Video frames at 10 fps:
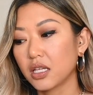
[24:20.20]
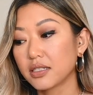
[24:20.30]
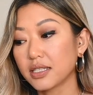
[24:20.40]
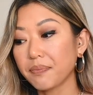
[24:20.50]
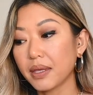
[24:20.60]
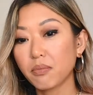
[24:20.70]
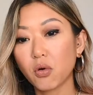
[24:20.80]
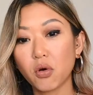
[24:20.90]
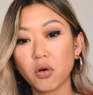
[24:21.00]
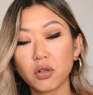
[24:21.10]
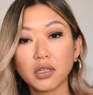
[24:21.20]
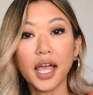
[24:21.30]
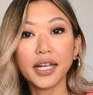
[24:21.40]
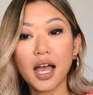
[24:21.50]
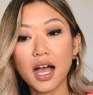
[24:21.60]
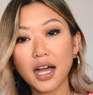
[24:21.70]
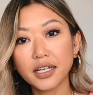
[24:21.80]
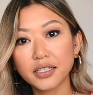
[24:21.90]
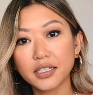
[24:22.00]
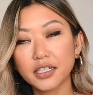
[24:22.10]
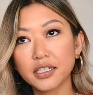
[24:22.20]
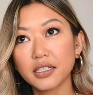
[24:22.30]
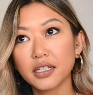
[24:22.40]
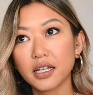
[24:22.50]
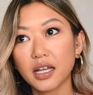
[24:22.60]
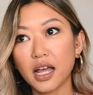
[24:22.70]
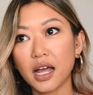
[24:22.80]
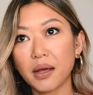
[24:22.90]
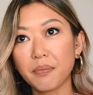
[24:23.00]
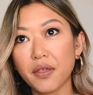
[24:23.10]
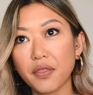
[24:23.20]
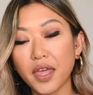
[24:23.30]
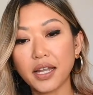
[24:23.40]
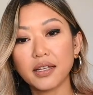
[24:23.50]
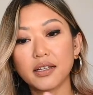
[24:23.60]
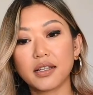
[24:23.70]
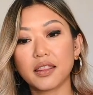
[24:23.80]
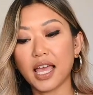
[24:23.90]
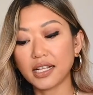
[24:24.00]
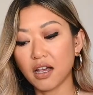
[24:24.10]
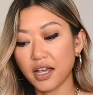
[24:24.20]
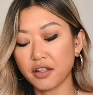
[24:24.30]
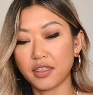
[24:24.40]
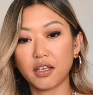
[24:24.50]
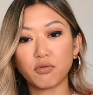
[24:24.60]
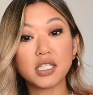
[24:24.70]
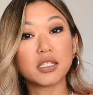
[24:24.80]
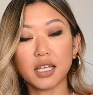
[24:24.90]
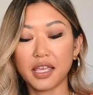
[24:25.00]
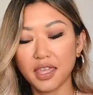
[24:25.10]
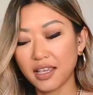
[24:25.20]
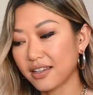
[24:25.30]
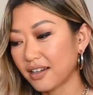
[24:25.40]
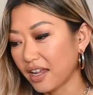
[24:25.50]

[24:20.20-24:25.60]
something more lighthearted, then that kind of thing, which is I think